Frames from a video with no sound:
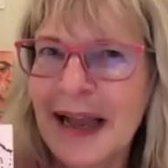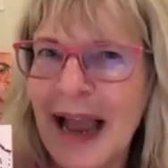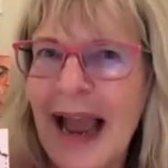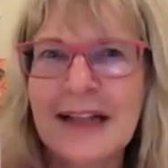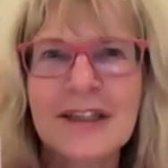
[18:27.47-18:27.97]

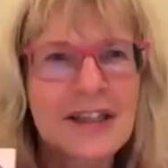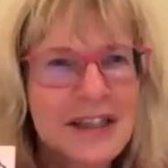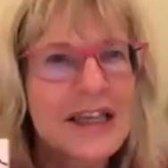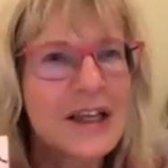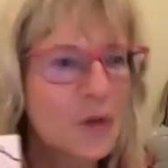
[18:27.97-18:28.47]
and
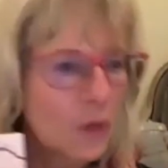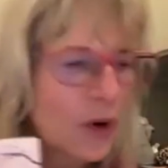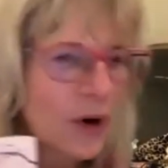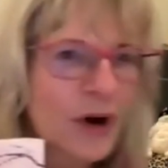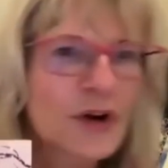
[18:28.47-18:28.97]
see the
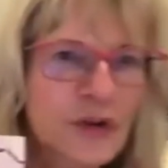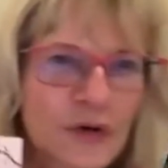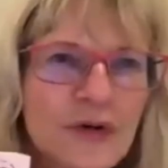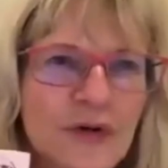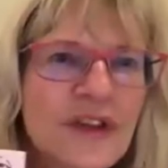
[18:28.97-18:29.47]
world
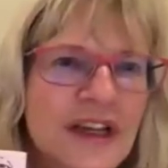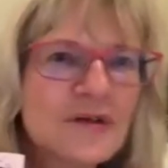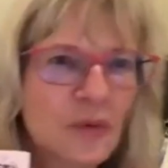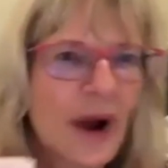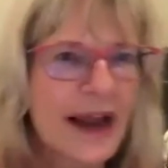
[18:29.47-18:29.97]
through these
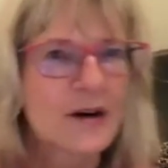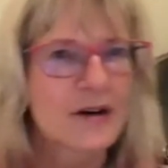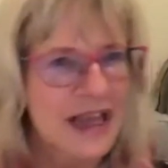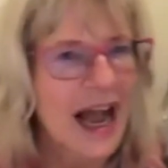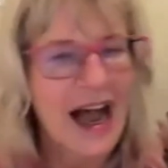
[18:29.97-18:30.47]

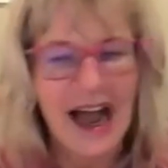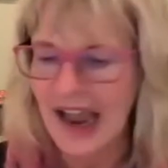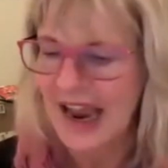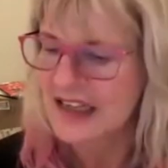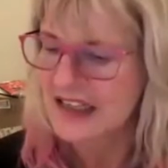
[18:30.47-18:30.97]
writers'
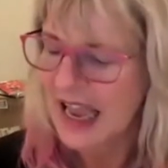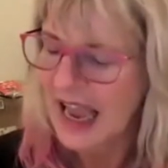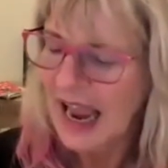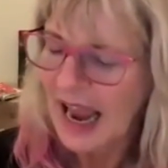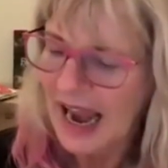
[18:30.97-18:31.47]
eyes.
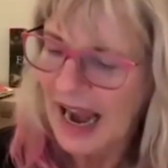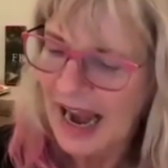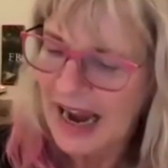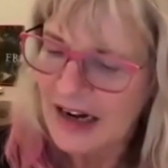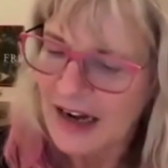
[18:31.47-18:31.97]

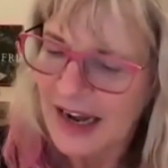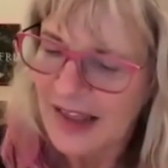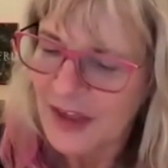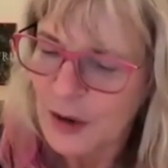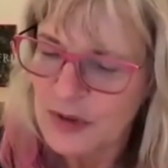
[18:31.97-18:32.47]
And
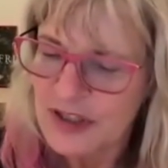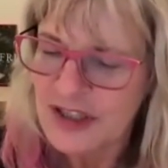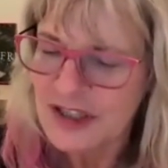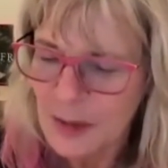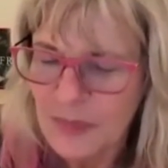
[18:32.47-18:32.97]
there was
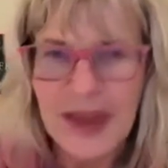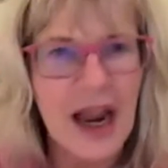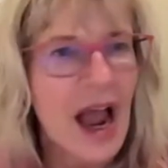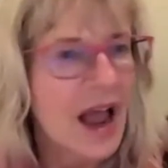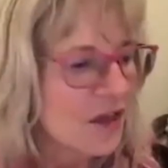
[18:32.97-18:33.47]
something,
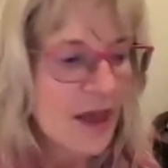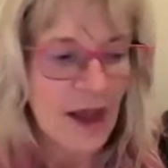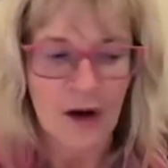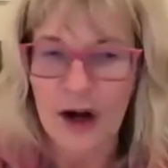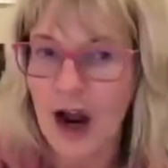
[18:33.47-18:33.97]

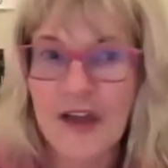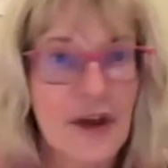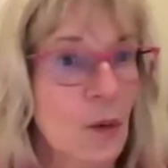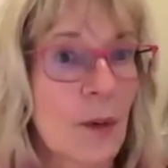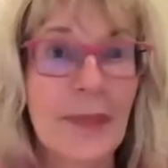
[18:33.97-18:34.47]

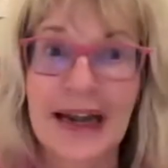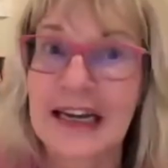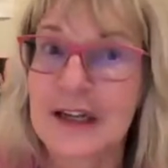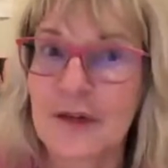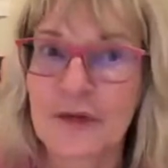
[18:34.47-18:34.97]
there were many
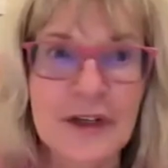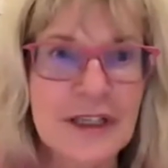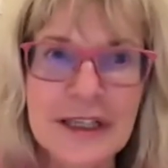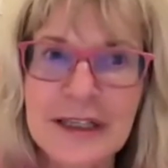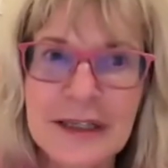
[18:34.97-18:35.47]

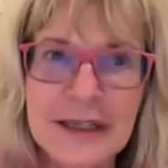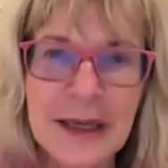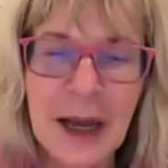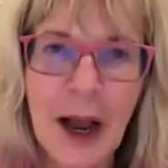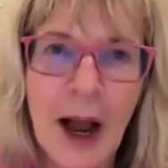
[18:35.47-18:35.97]
differences,
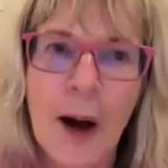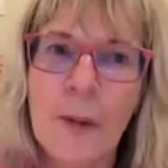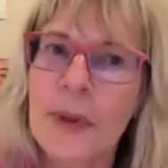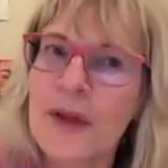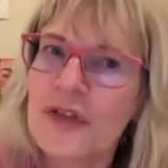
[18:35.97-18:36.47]

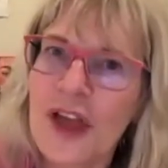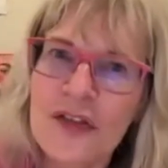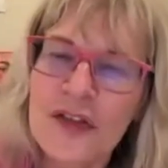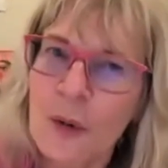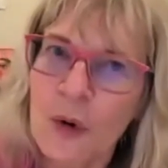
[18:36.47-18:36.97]
but then
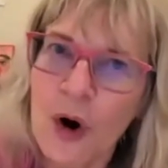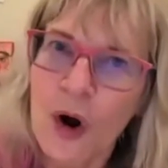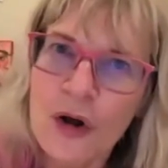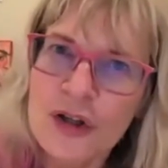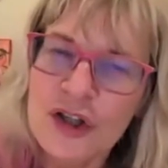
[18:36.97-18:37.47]
there were
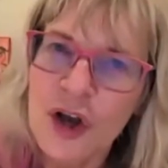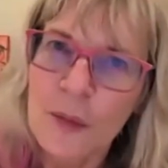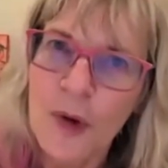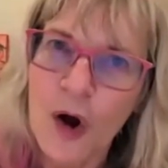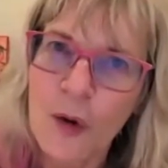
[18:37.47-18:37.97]
also
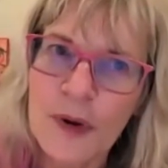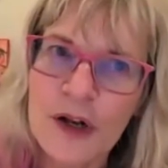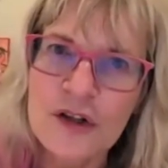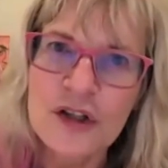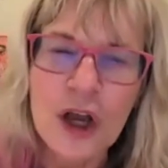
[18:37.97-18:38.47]

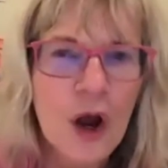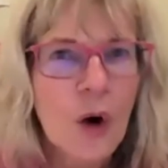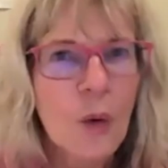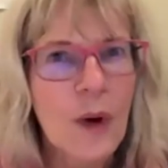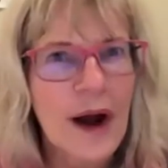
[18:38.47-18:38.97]
moments
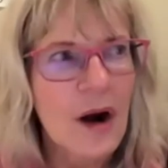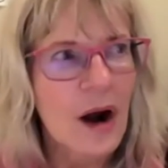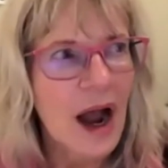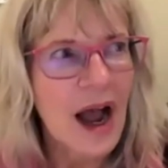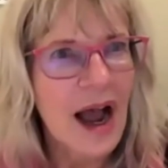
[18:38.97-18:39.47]

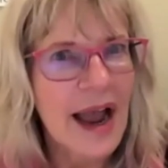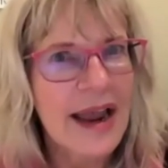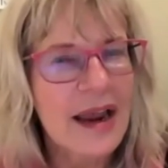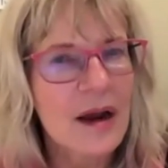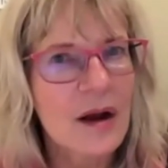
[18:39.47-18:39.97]
where
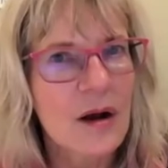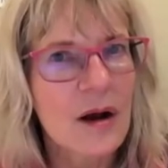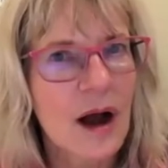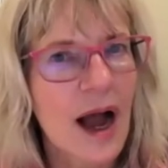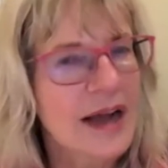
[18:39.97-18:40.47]
I
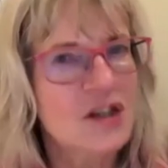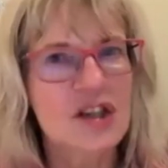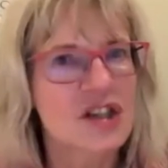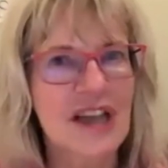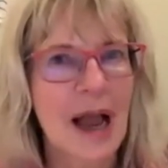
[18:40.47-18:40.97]

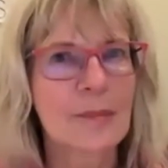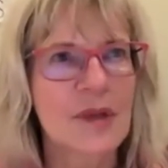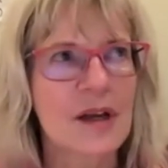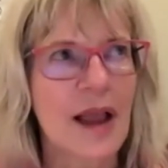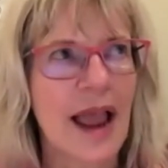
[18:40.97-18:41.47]
just stopped
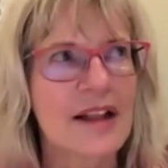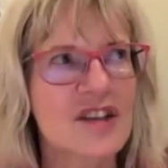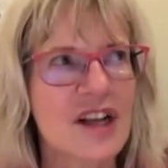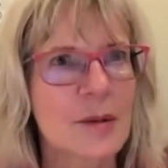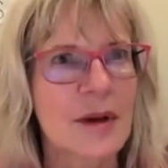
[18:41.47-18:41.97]
and
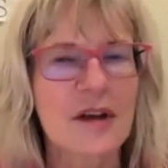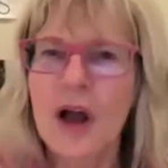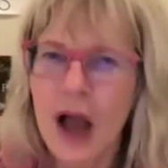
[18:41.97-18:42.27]
said to myself,